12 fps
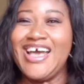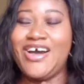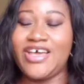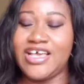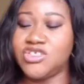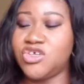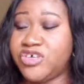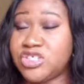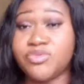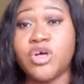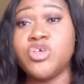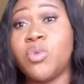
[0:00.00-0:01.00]
Okay, so first
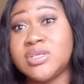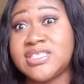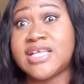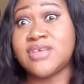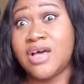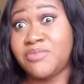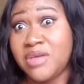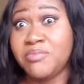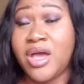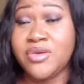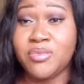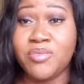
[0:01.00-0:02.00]
of all, you want to start
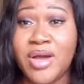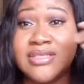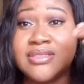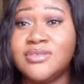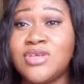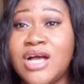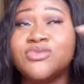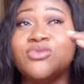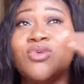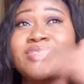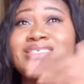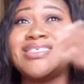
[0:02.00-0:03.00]

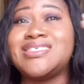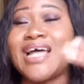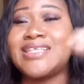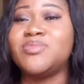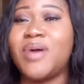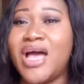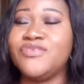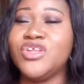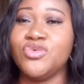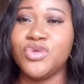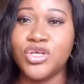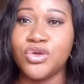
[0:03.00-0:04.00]
you want to start by having
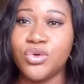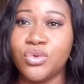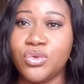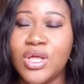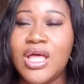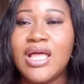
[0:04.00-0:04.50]
a reading goal.